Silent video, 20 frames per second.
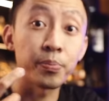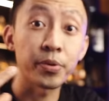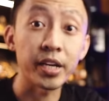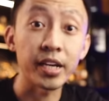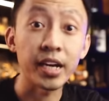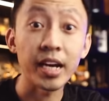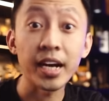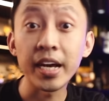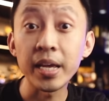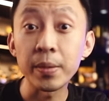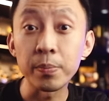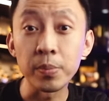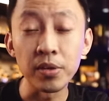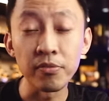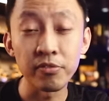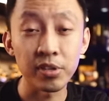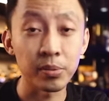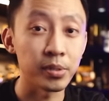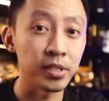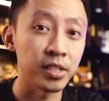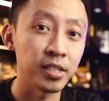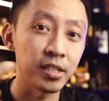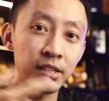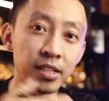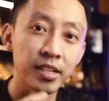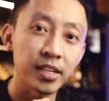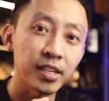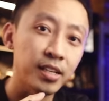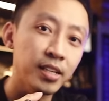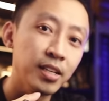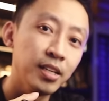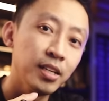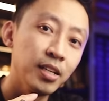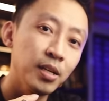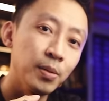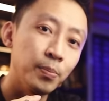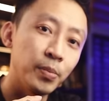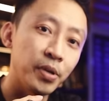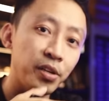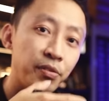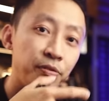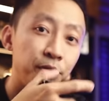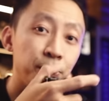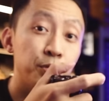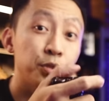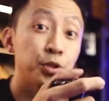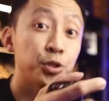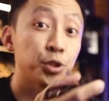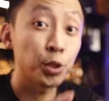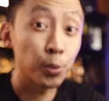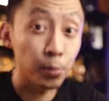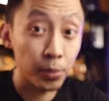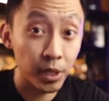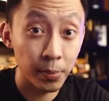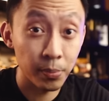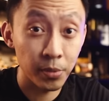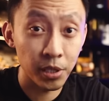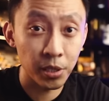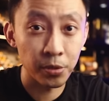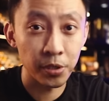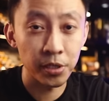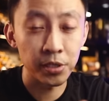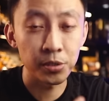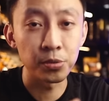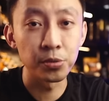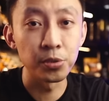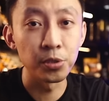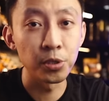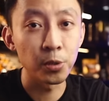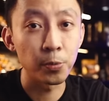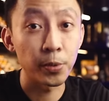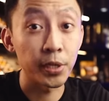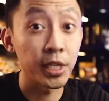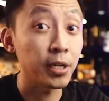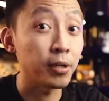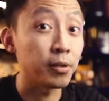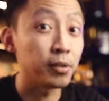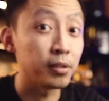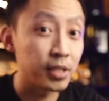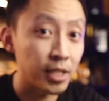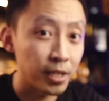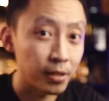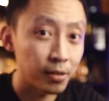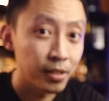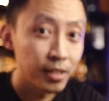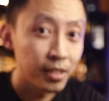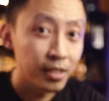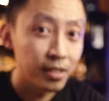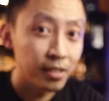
bright high beam from another car, but if you strobe them, they're going to know without a doubt